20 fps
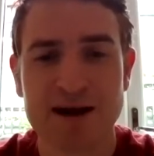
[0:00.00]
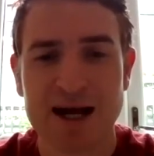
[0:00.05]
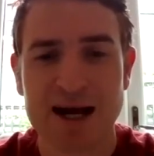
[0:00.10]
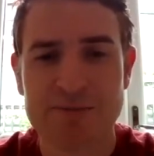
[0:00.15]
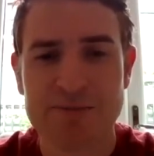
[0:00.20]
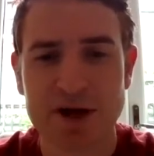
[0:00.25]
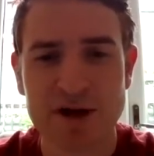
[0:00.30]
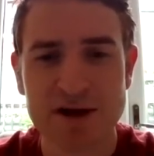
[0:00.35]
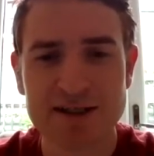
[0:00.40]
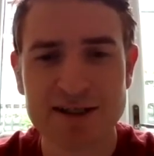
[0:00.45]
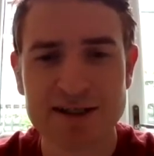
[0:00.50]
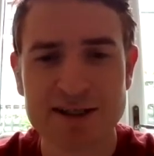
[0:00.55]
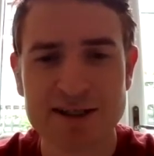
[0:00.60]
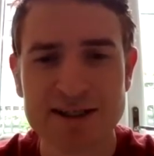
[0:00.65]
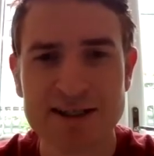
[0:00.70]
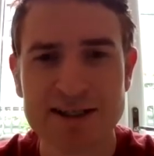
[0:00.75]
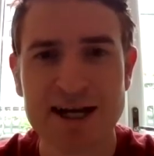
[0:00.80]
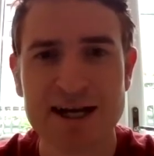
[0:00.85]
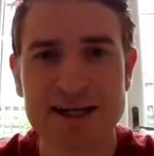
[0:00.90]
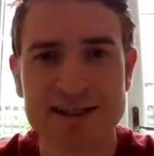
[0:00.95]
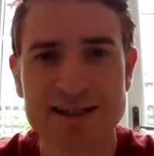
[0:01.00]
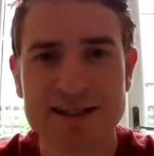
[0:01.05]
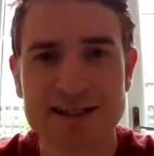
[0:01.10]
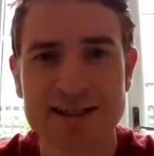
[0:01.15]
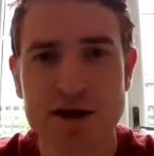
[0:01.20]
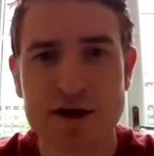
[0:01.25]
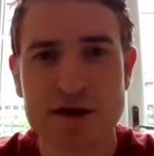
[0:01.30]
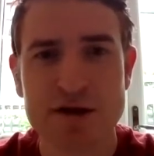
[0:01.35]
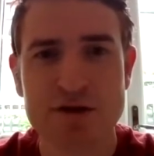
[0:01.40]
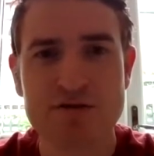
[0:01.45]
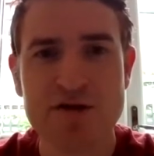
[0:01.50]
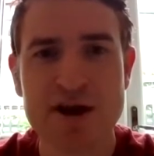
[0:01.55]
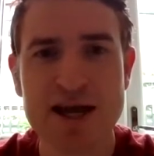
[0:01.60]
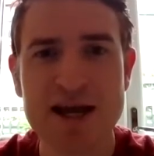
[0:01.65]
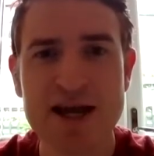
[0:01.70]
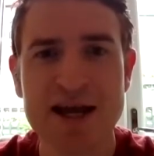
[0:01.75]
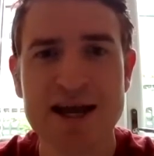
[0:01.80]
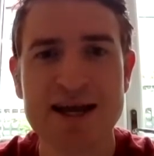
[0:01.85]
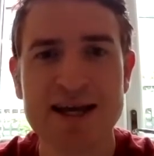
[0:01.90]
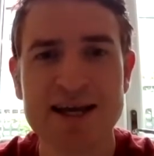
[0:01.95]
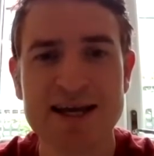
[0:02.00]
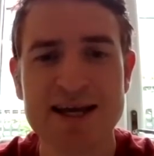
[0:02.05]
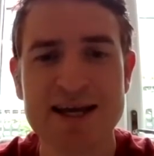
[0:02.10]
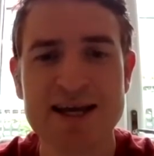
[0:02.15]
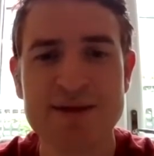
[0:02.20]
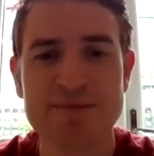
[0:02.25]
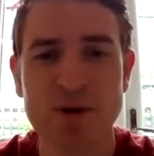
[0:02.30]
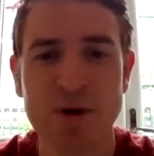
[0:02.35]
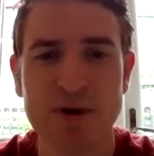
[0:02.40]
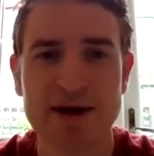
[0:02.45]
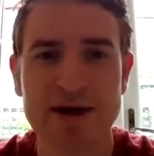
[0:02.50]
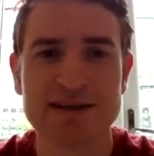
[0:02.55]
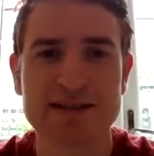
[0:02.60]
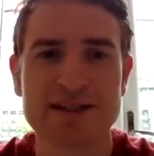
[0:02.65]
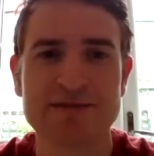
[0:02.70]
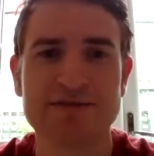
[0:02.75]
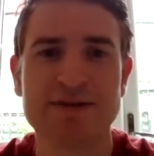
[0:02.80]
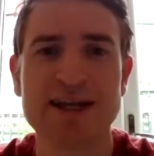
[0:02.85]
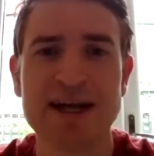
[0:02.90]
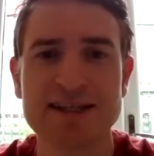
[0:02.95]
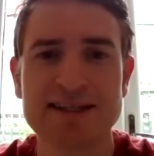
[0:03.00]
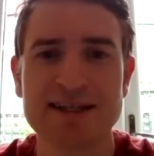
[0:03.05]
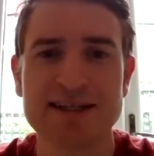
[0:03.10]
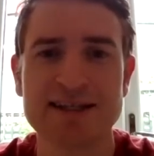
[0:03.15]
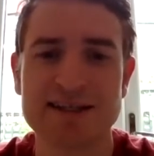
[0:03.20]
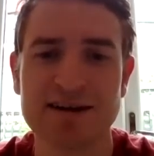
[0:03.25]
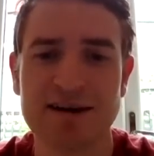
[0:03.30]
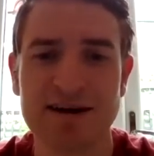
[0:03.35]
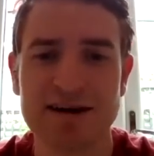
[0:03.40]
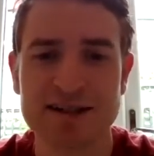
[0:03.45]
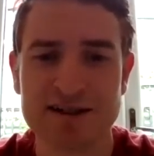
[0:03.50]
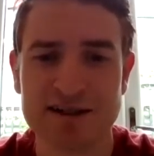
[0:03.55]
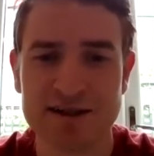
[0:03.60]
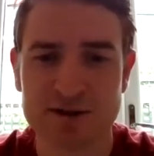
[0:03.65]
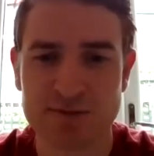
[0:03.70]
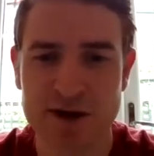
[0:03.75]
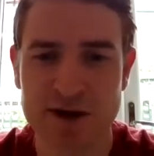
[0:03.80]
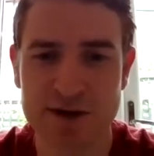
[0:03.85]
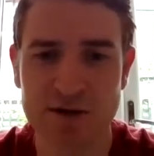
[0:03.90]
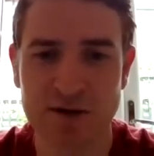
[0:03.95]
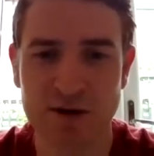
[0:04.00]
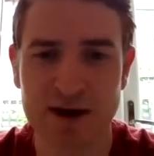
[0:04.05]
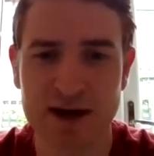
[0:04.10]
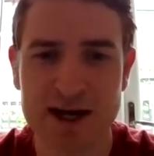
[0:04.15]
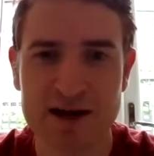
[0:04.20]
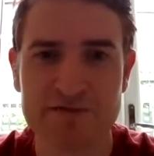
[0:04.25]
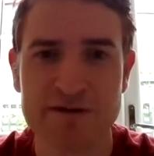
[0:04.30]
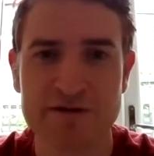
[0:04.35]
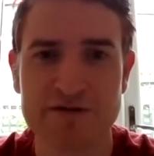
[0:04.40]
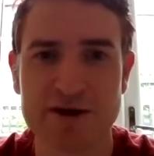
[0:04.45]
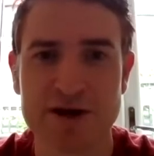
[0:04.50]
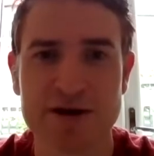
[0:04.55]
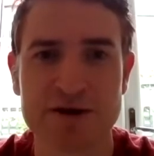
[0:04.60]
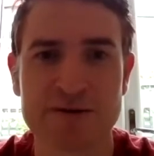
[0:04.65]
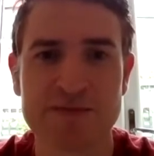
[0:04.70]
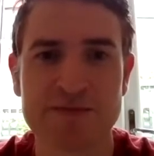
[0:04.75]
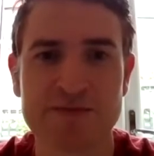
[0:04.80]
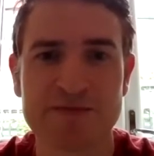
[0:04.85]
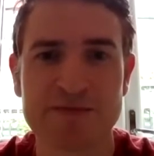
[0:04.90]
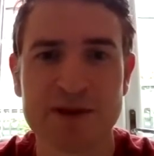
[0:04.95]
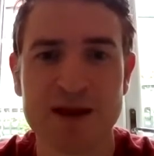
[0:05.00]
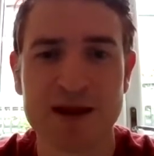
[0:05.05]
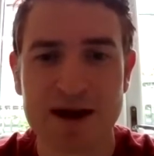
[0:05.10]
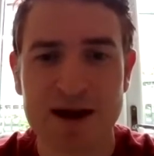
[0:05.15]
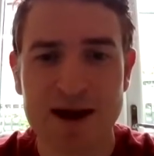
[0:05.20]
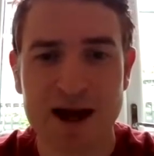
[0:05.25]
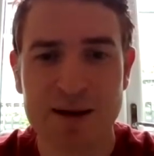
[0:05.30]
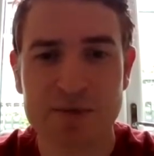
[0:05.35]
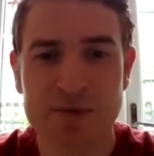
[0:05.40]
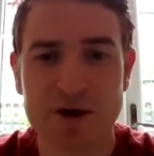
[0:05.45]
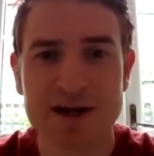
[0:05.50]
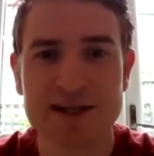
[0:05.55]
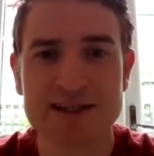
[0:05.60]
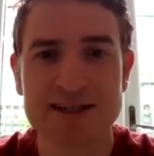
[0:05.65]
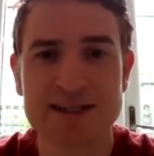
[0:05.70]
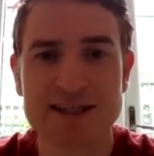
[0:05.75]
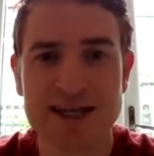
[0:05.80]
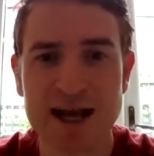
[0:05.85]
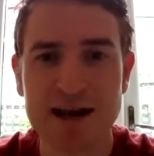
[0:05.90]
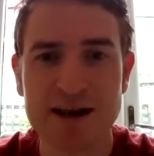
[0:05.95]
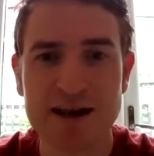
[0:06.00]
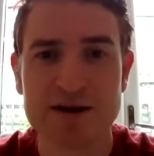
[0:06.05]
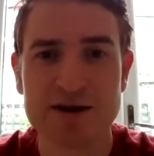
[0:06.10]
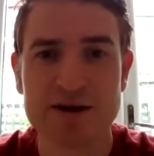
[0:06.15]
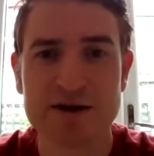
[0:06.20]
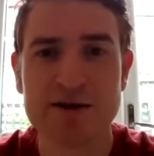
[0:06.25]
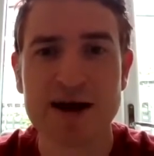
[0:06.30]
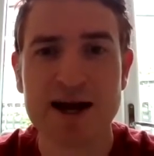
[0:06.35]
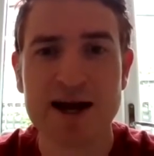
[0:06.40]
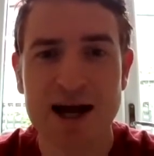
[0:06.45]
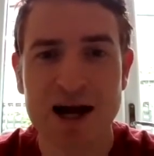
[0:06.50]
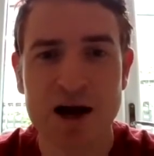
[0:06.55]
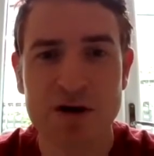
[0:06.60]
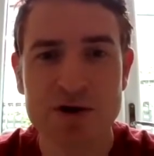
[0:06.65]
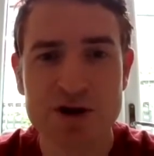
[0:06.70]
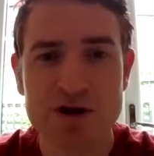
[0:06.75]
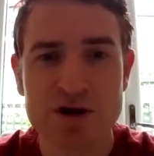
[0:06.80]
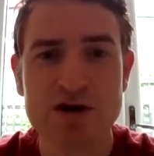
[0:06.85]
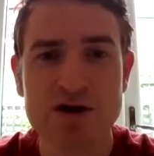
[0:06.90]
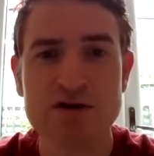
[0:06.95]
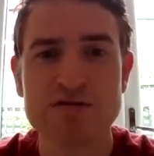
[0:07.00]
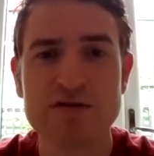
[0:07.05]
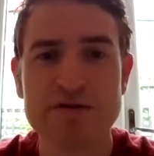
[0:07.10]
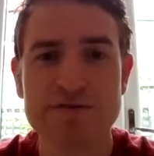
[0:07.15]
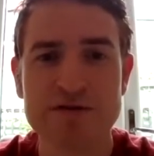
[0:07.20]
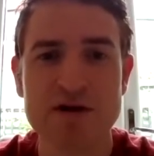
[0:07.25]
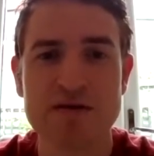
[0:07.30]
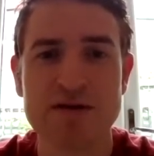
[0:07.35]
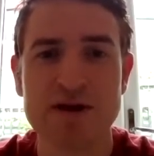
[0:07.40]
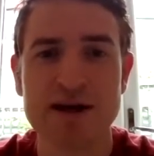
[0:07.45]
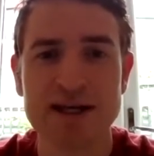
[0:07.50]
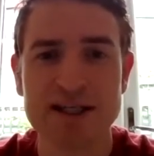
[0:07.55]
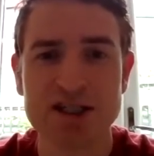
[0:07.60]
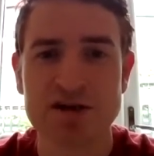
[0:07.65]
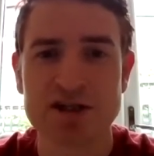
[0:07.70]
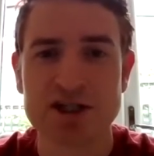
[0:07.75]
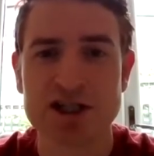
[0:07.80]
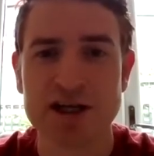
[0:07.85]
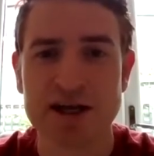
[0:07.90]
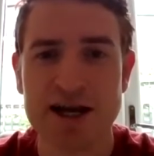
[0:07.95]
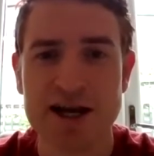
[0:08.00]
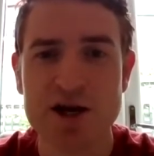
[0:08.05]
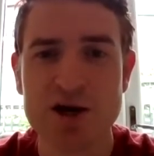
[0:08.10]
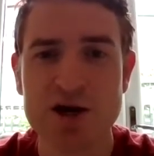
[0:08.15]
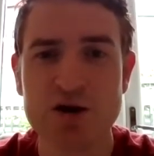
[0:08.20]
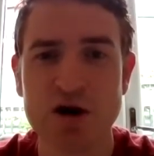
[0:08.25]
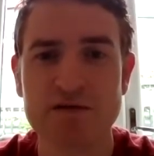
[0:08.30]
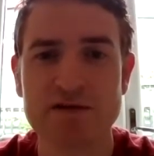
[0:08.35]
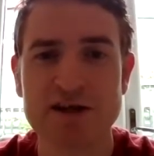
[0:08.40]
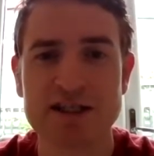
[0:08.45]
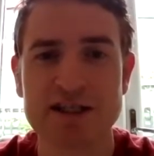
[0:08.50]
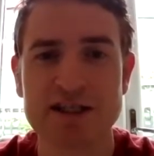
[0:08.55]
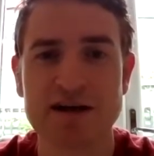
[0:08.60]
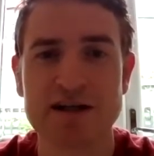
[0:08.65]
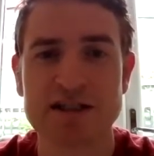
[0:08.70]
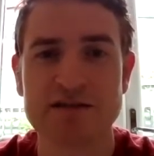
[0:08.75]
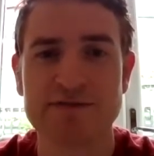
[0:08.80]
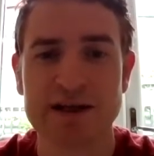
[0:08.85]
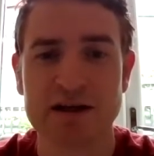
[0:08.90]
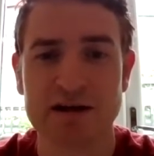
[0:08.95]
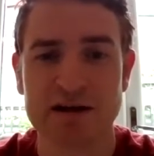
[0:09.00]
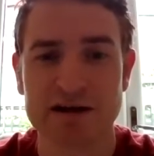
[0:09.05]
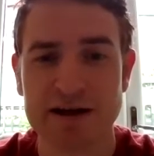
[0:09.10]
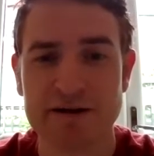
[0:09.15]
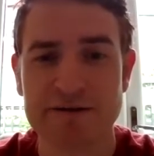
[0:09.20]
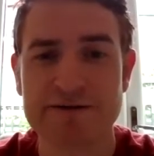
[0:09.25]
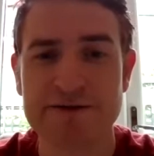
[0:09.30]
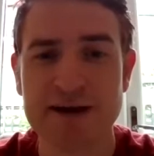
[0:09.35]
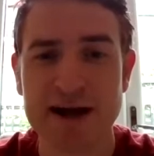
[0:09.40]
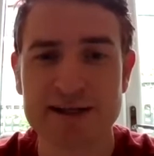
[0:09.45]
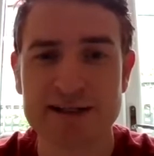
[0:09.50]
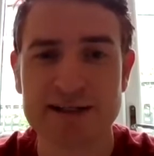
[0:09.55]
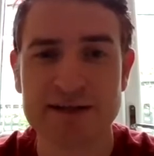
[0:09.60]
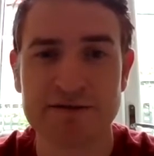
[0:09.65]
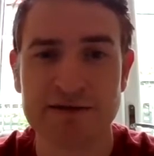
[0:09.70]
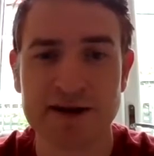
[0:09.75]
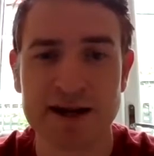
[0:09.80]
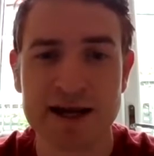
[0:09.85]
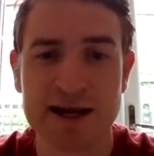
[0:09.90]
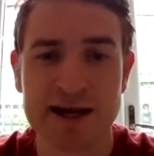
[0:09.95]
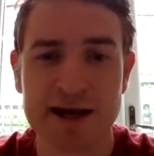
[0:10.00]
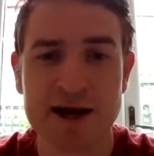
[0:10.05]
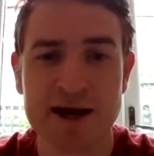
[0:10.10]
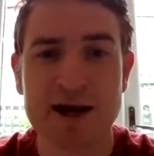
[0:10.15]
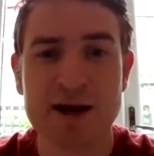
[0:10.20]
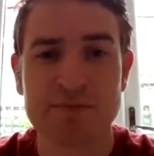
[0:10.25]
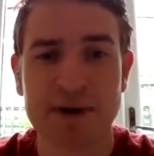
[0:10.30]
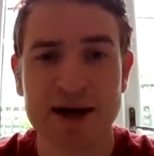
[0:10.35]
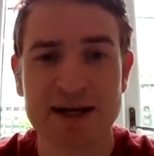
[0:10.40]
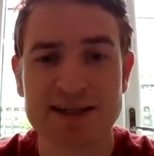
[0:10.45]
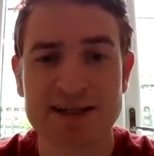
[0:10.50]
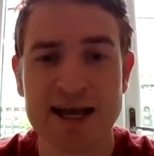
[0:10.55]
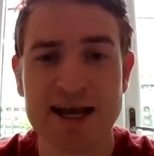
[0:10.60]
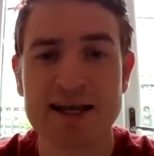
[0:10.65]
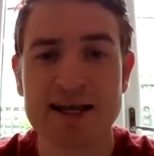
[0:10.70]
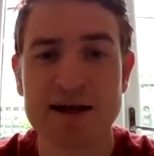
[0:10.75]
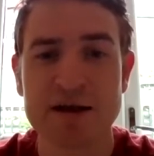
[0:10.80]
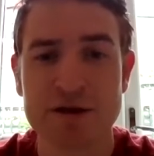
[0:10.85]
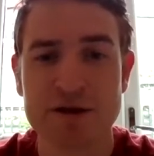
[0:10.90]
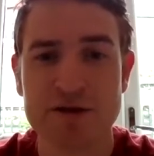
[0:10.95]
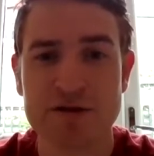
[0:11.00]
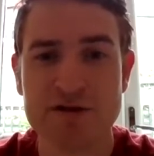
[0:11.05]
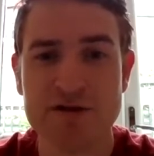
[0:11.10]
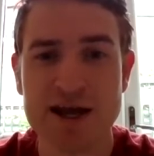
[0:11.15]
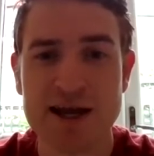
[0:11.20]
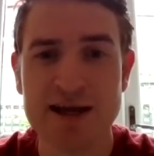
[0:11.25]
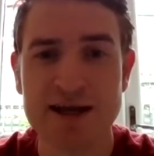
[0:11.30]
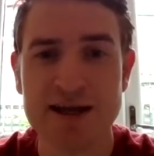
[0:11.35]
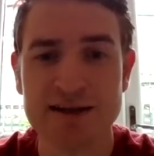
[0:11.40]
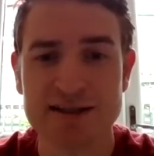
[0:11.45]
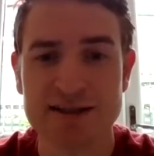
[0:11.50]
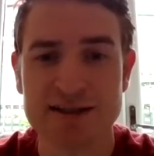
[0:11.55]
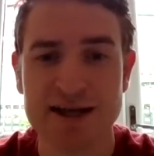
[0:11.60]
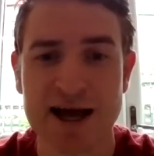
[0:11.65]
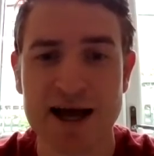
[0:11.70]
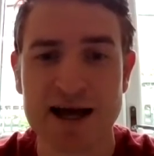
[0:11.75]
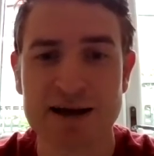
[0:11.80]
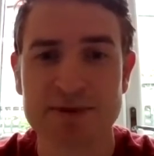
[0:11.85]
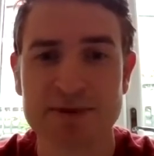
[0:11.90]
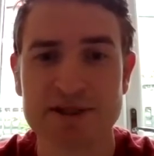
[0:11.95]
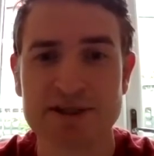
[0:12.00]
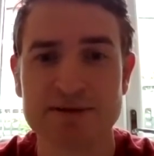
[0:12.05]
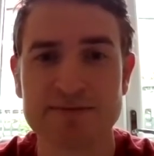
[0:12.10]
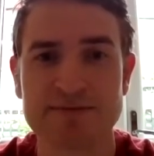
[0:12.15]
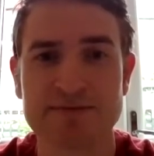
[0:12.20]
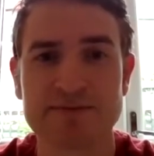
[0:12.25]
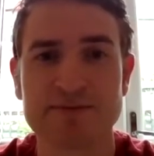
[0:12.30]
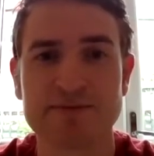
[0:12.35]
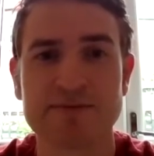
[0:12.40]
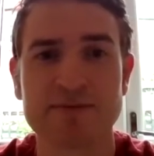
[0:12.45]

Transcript: I'm going to suggest 3 key points for getting started with your lit review. I'm going to tell you how you can review the literature in your research field effectively by taking 3 steps.